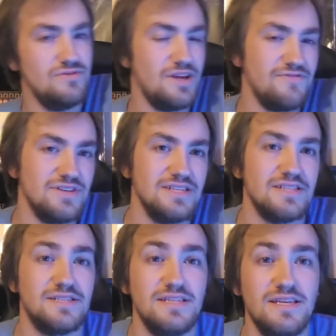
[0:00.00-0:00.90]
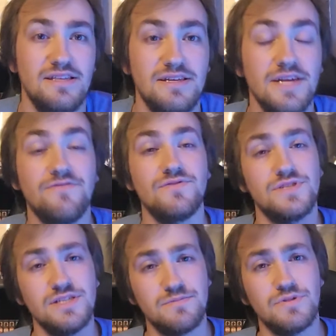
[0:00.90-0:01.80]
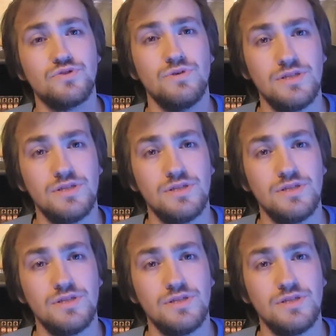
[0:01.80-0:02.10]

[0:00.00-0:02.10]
definitely get to see the differences between